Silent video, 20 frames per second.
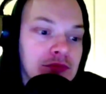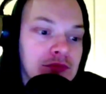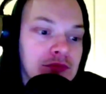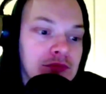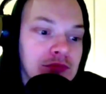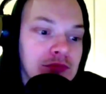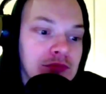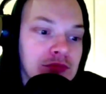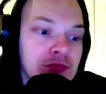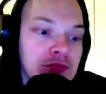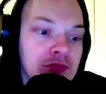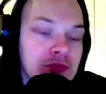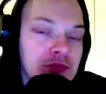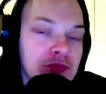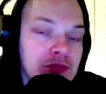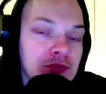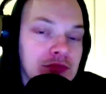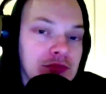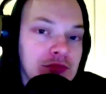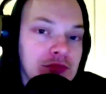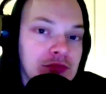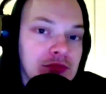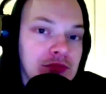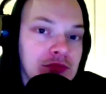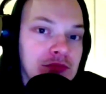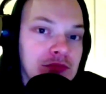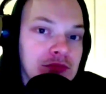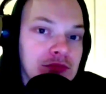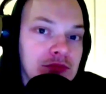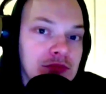
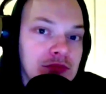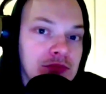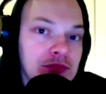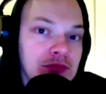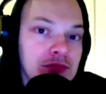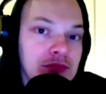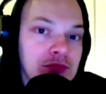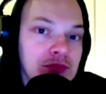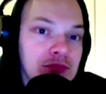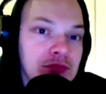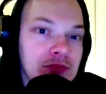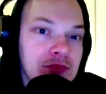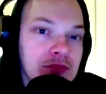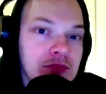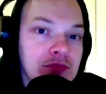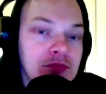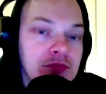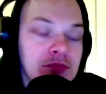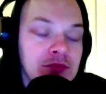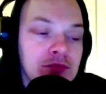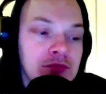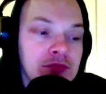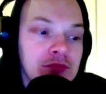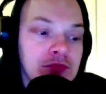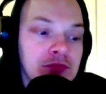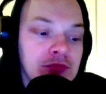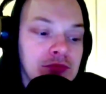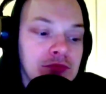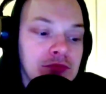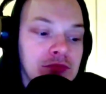
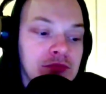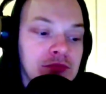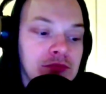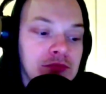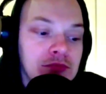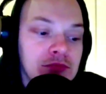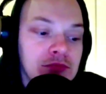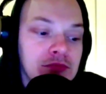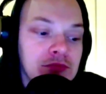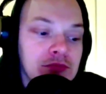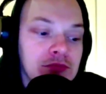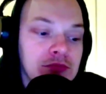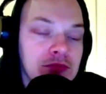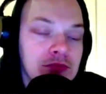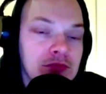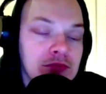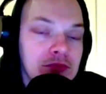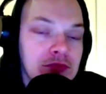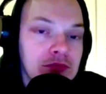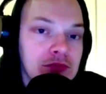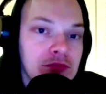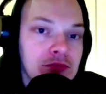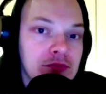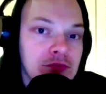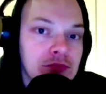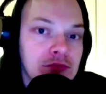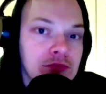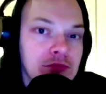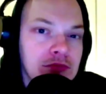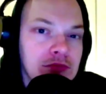
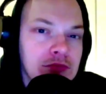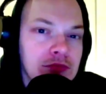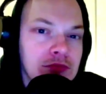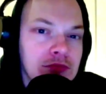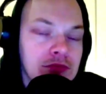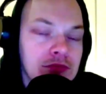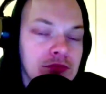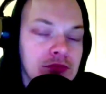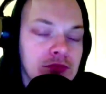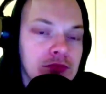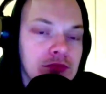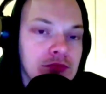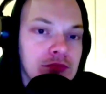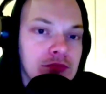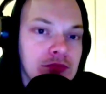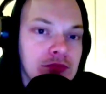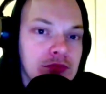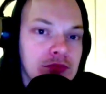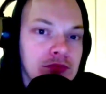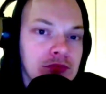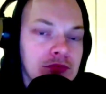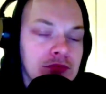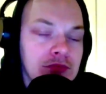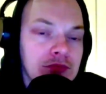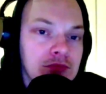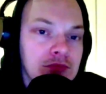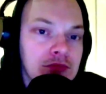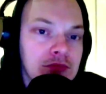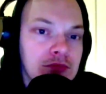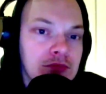
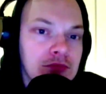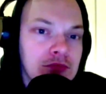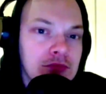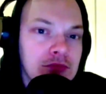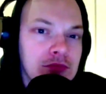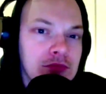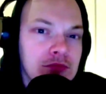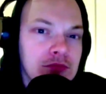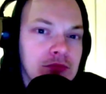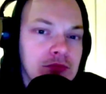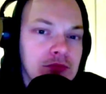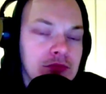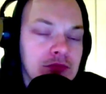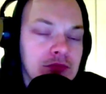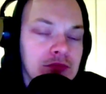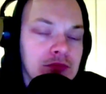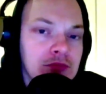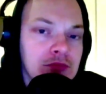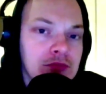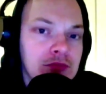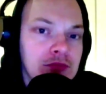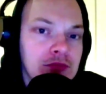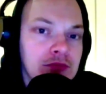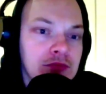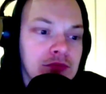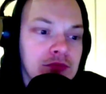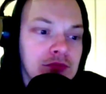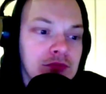(silent)